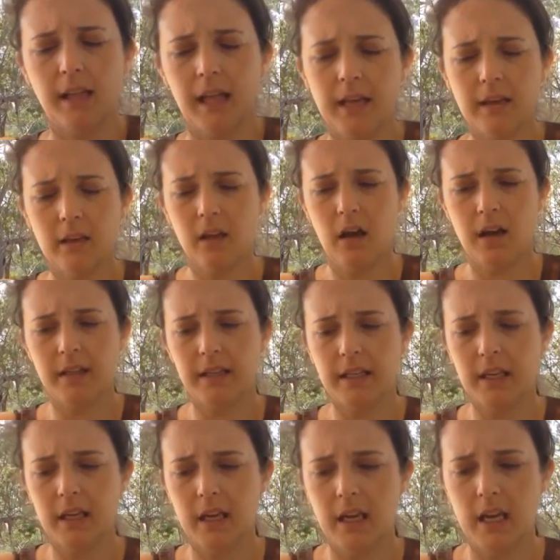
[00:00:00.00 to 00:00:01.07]

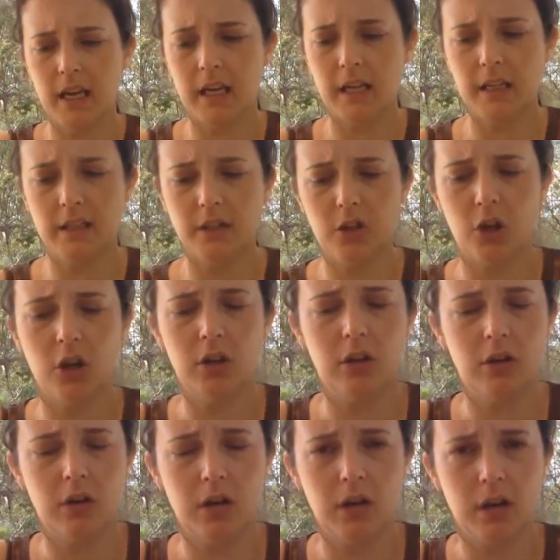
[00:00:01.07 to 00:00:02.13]
Lanolizing is no
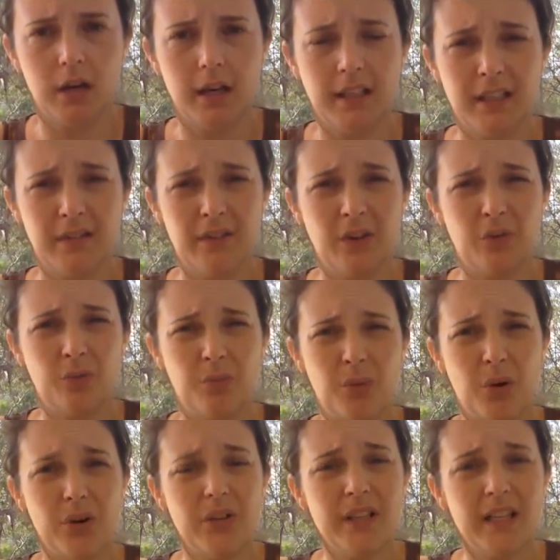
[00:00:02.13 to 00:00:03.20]
longer a difficult
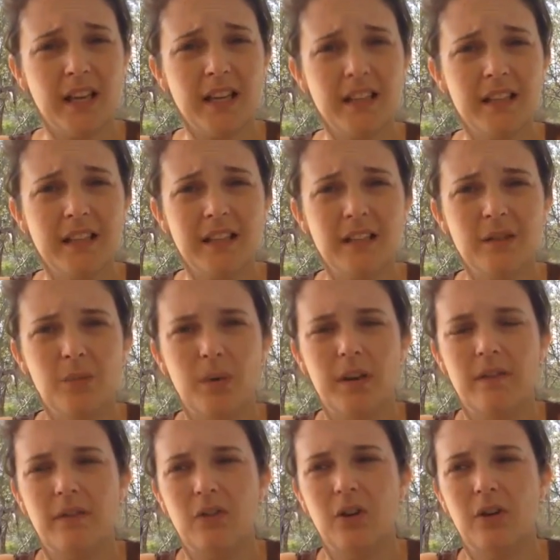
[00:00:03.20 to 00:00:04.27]
process.
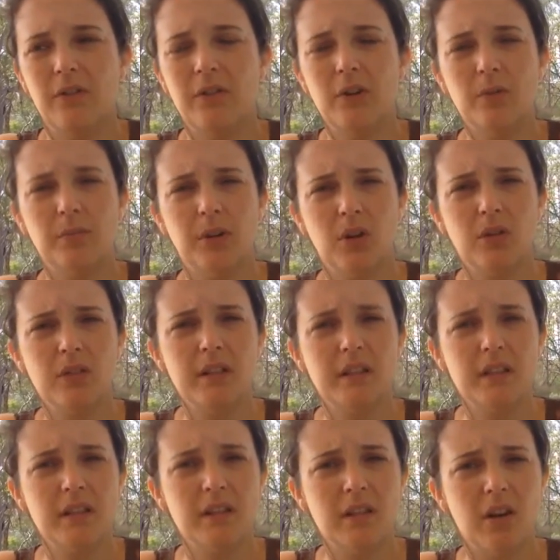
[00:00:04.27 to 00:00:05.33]
We've got a few
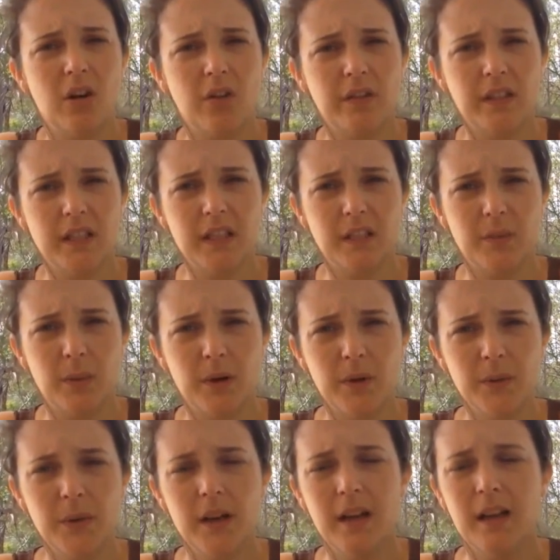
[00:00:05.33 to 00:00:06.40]
blogs on this as
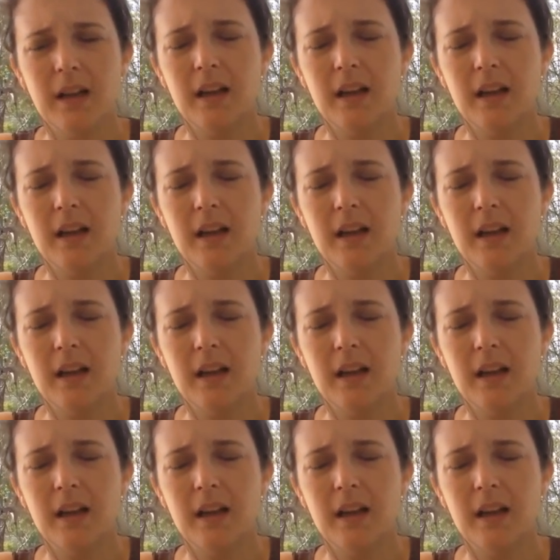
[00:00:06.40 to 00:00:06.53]
well.